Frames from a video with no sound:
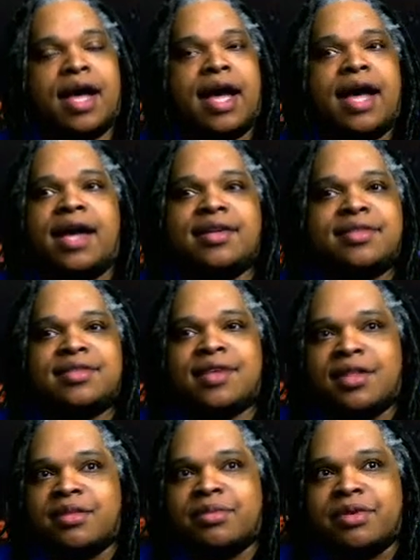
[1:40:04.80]
I
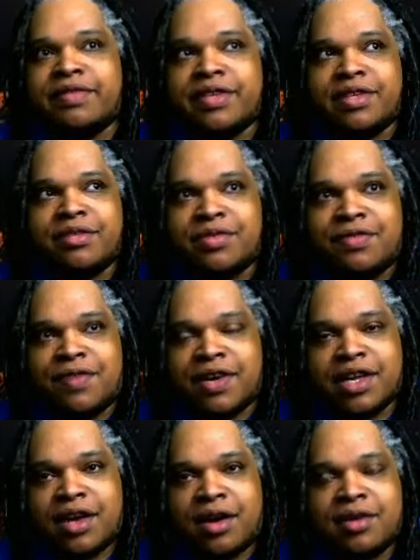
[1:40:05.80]
saw the movie. It was
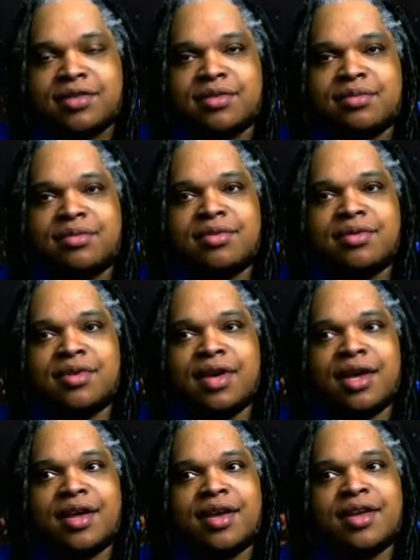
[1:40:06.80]
fucking awesome.
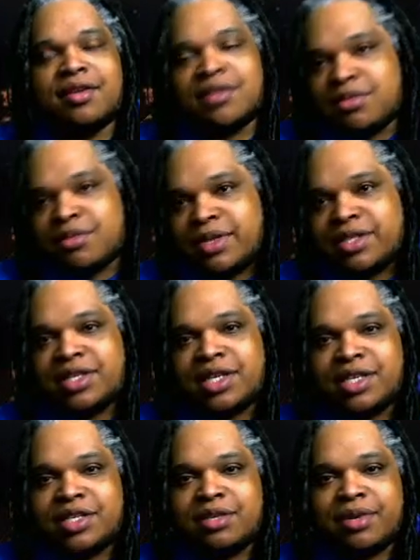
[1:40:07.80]
It was a little bit
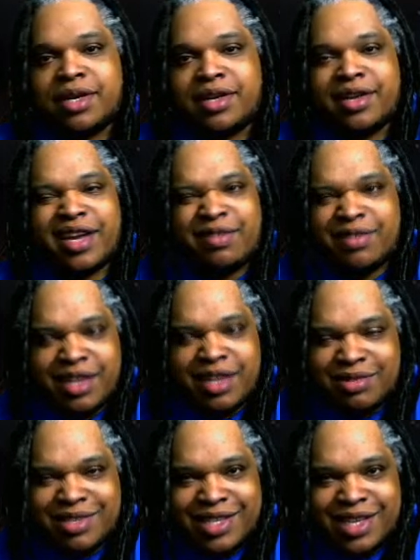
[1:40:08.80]
cheesy, but
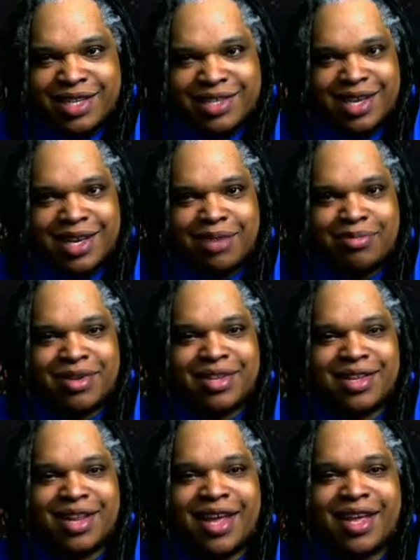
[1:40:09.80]
everything was at that time.
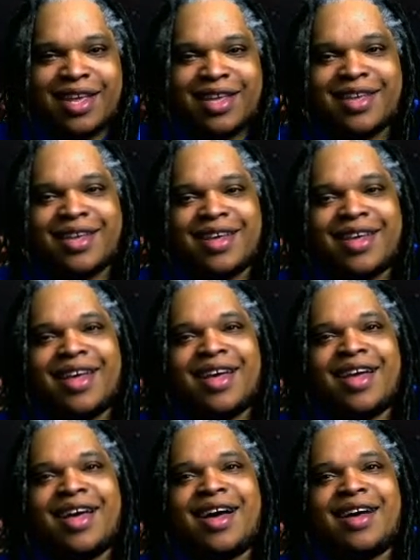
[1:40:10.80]
But, like,
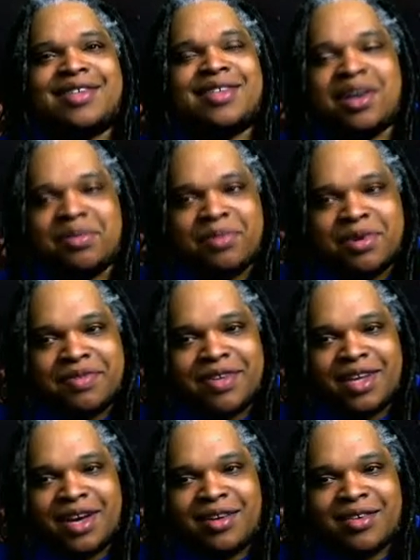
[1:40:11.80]
I saw the
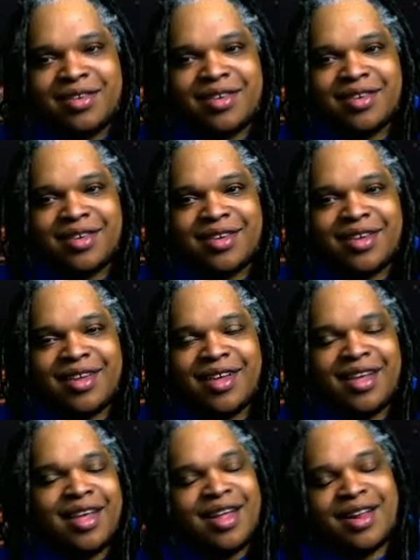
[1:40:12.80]
movie, dog.
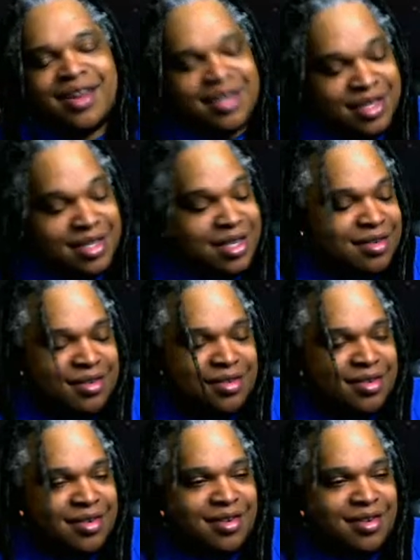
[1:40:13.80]
Let's continue.